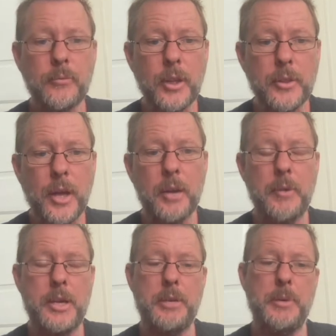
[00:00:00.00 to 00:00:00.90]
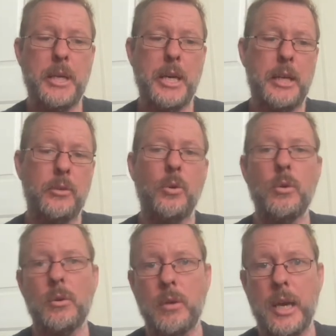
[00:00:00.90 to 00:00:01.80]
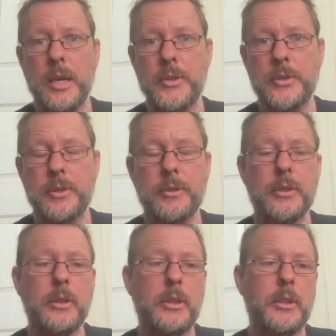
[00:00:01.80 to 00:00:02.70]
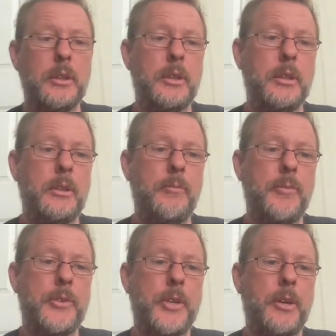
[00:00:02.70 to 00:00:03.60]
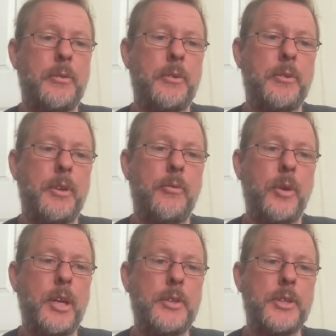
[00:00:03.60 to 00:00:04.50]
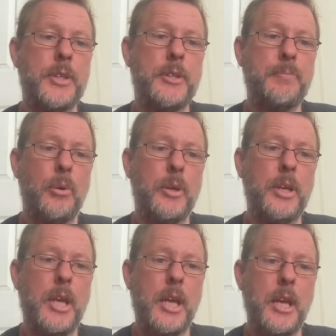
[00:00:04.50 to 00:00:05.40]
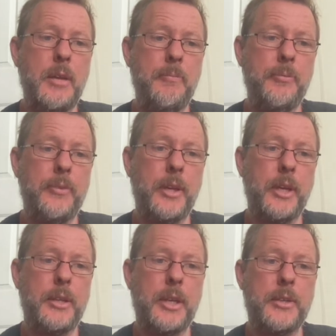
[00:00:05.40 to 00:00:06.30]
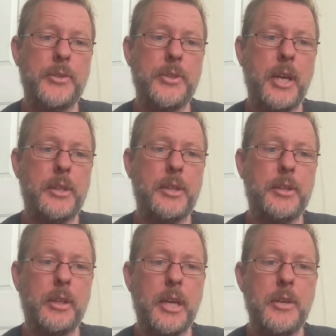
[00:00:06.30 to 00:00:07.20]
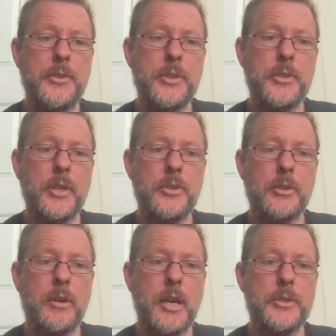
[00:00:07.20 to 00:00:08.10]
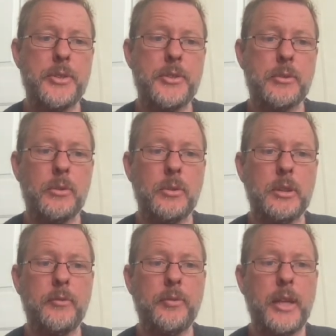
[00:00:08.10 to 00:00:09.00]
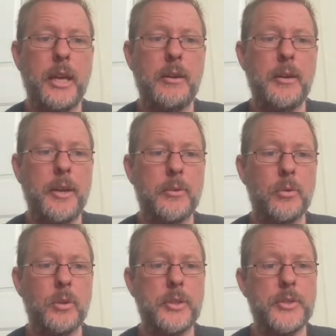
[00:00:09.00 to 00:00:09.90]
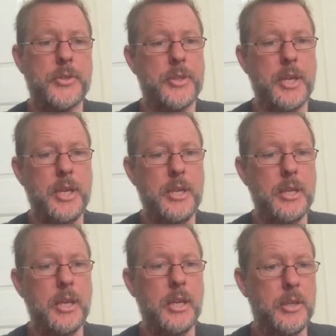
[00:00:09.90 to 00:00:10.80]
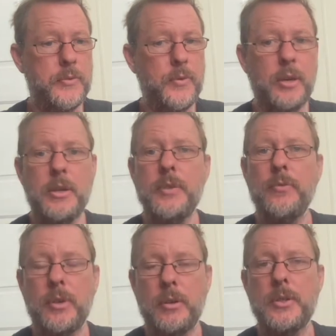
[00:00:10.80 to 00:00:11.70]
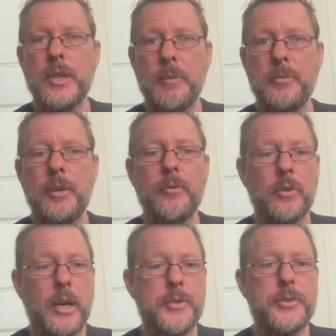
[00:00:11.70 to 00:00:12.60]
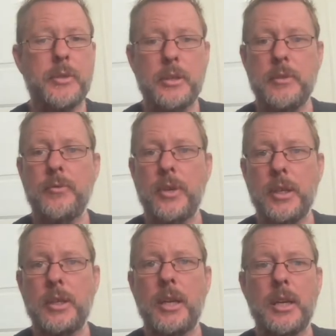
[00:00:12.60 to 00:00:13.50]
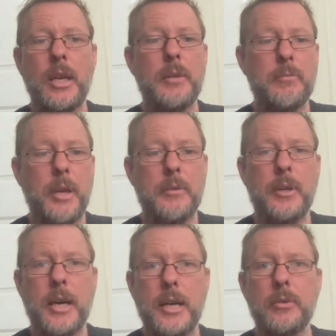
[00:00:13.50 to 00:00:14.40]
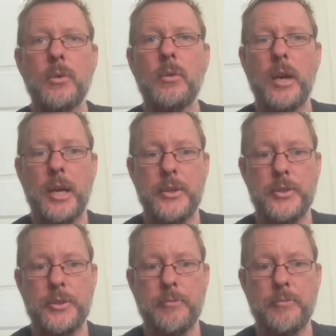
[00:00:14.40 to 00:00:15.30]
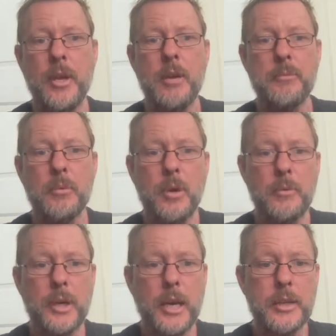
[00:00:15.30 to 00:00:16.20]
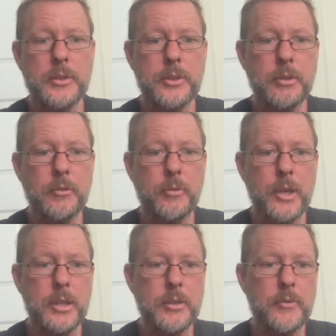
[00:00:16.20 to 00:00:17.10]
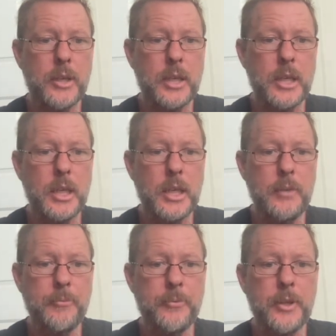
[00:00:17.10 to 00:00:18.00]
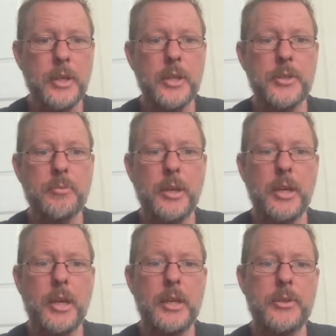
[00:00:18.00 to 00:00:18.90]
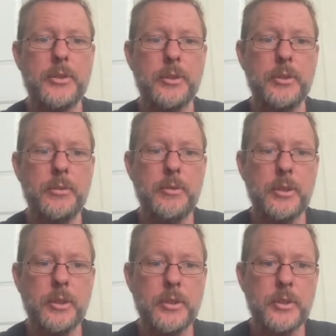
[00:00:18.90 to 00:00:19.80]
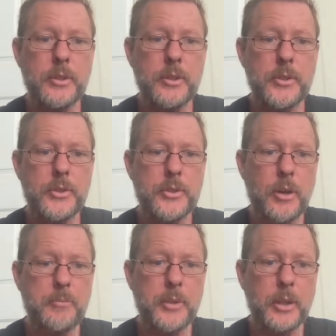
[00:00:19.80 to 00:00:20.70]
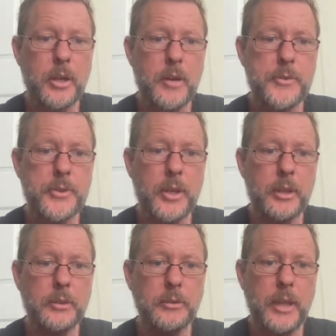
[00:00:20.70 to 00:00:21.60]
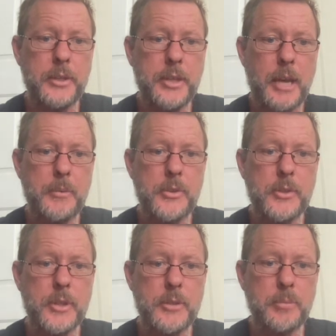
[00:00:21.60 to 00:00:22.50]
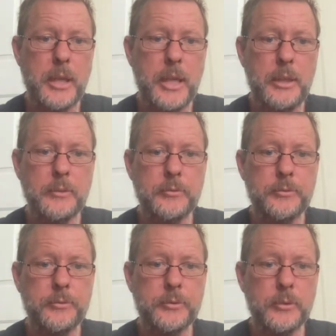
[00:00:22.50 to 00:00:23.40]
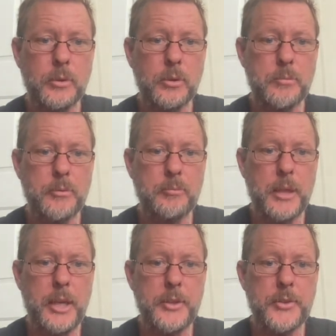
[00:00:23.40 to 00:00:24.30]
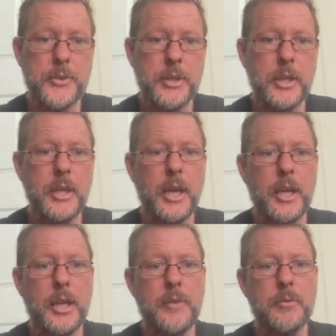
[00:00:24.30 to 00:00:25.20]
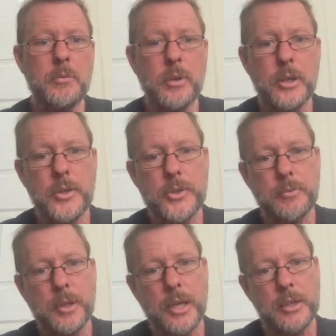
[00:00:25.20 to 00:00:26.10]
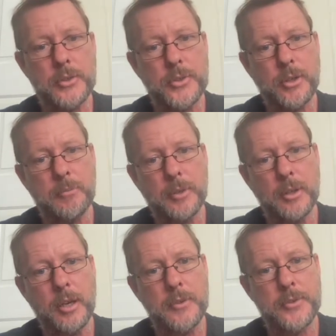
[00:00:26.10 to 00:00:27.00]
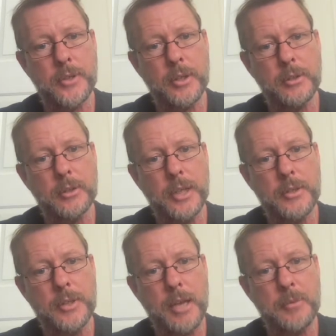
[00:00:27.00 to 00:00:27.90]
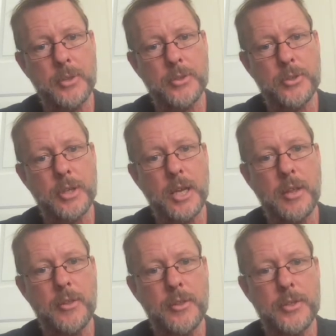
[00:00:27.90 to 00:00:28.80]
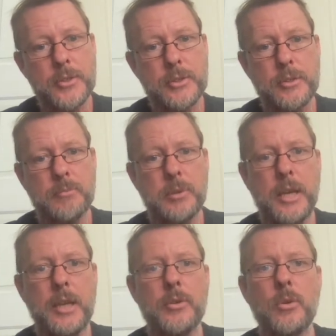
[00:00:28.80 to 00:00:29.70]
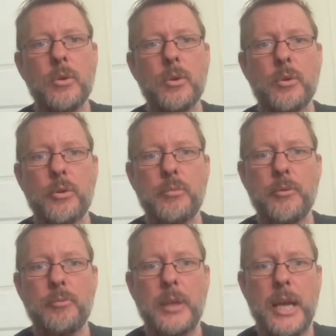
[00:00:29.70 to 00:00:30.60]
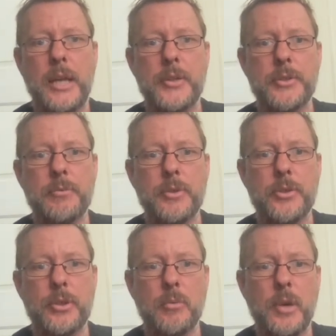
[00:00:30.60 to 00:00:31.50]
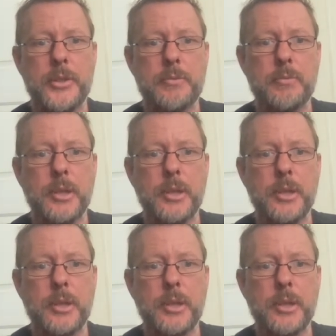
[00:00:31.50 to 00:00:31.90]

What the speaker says: they are ready to be cut or grazed. So if we get to this point here and understand that the low succession grasses are all in flower and all in seed, it's very, very tempting for us to intervene then and cut or graze. But what we're going to do if we intervene here is we're going to stop the life cycle and damage this plant or group of plants, And even worse, we're going to stop the life cycle and damage this plant or group of plants, which are the ones we